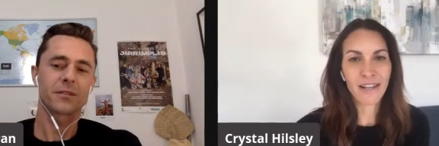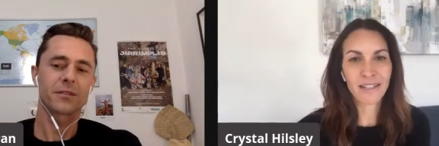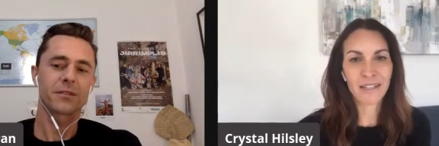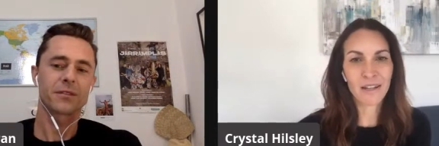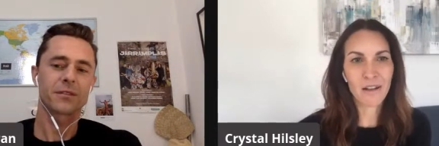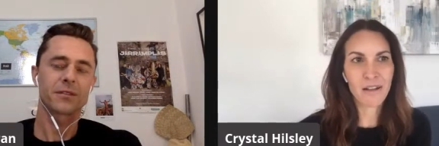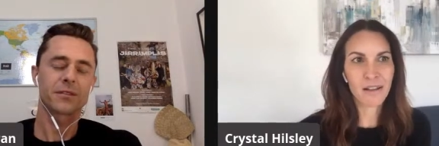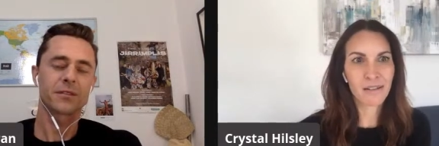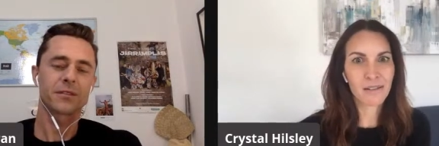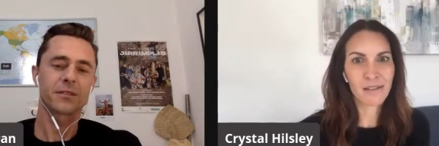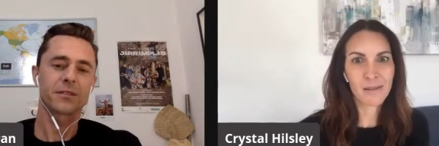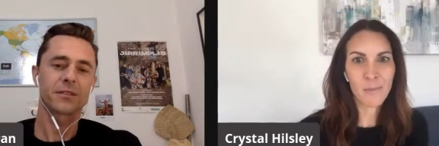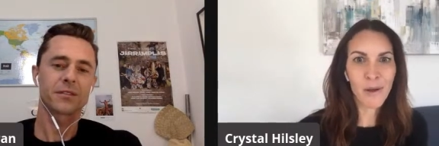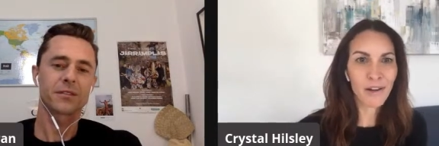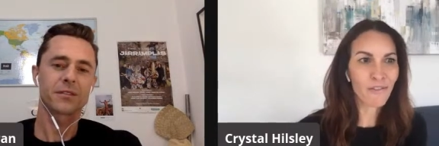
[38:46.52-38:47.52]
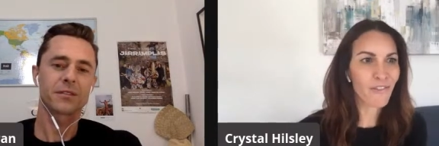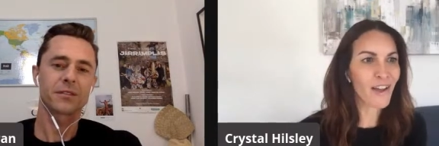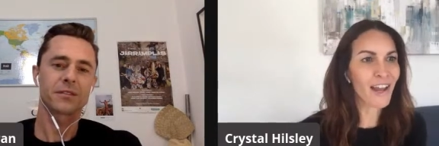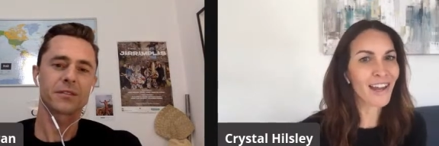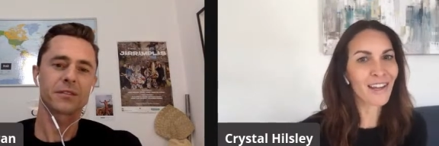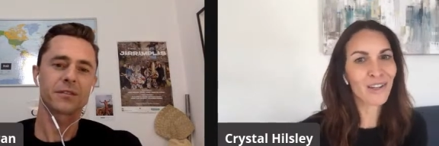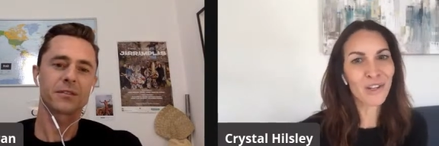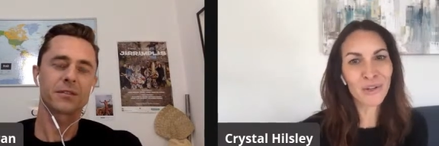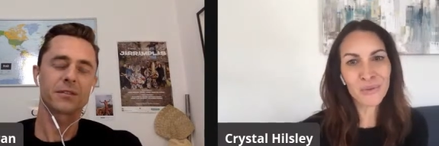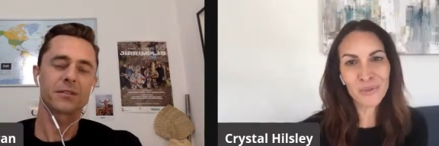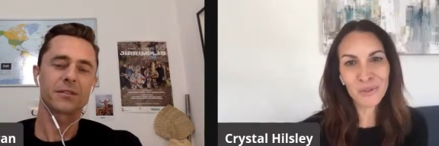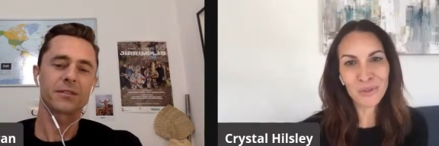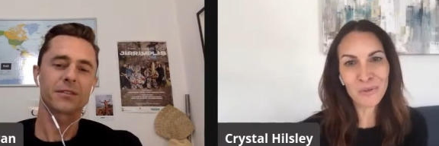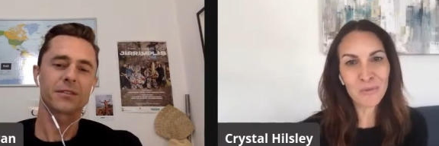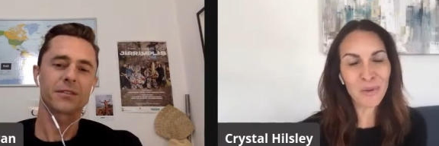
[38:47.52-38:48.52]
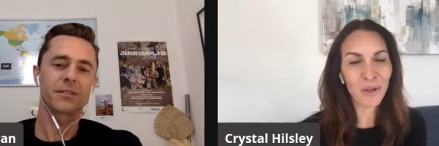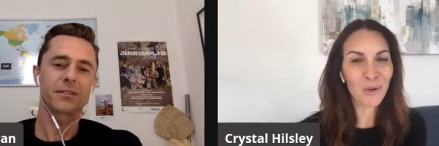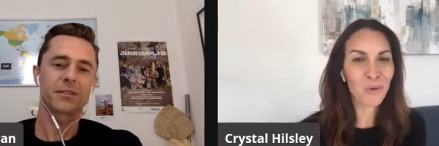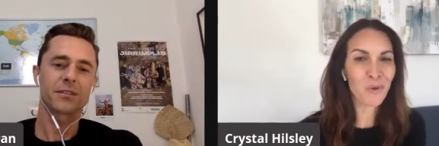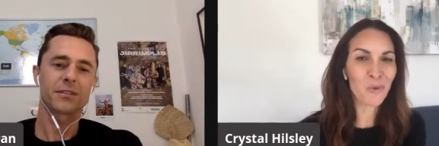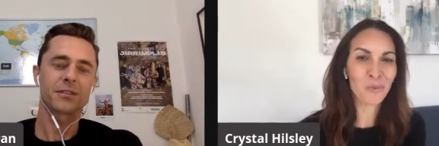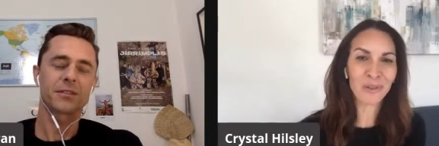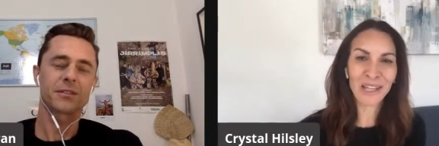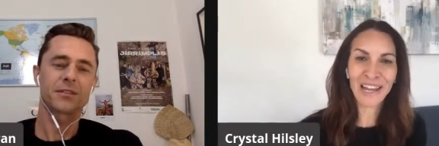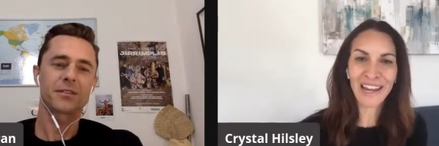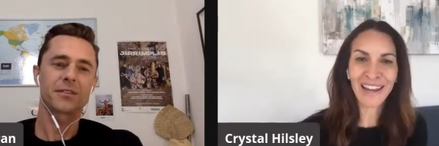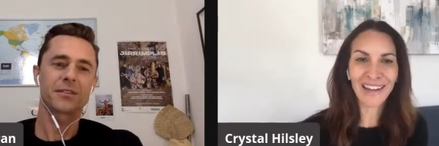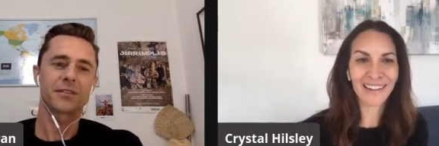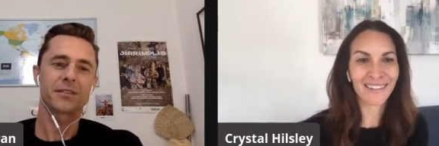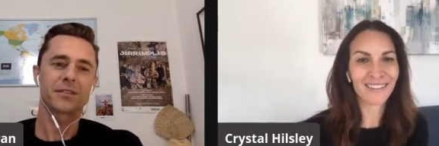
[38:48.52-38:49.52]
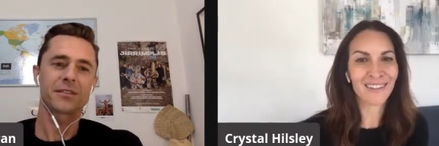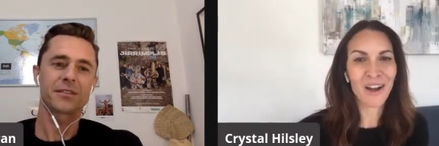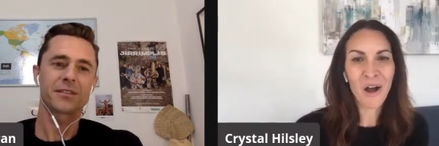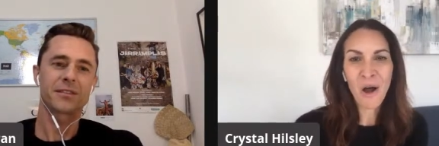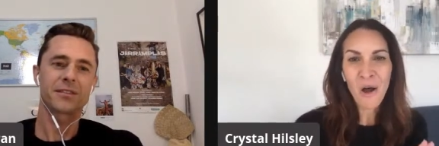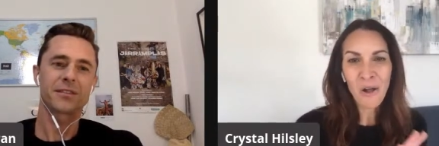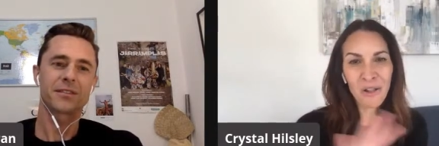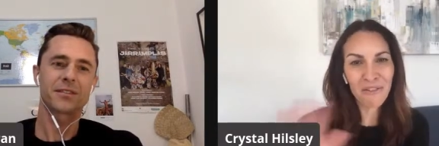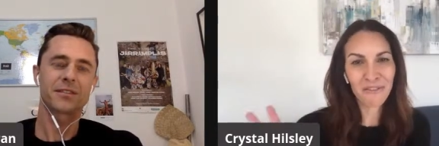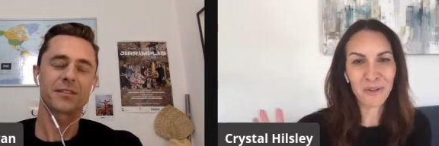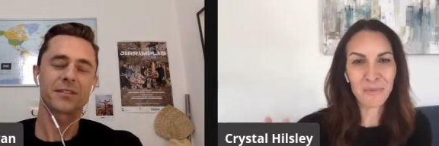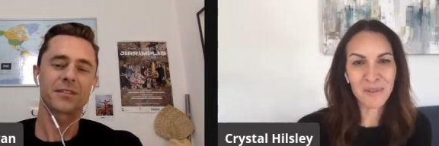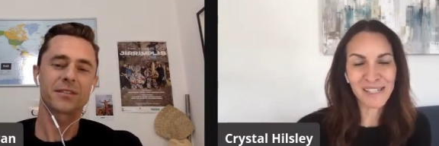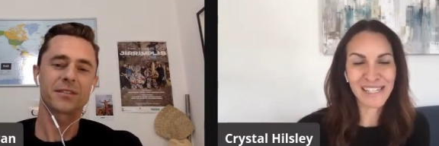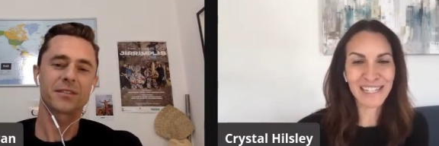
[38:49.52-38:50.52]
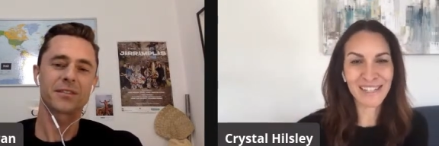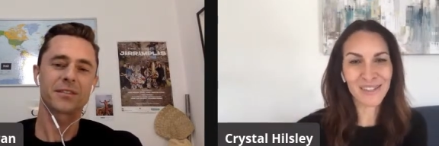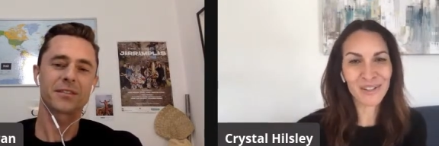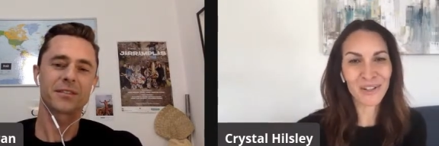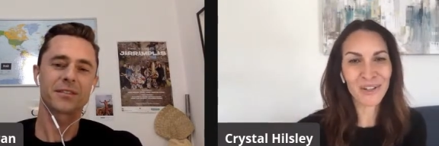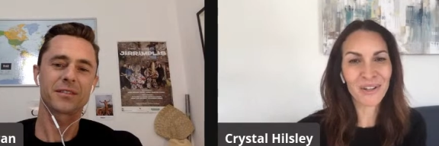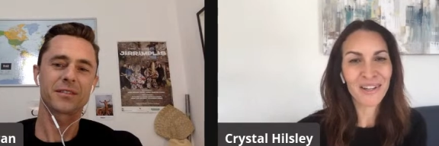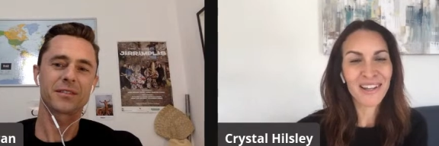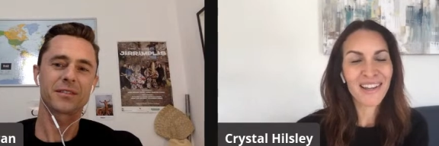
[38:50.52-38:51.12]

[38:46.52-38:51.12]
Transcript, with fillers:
Speaker 1: find it on Spotify and YouTube and Google Play and all of them and Deezer.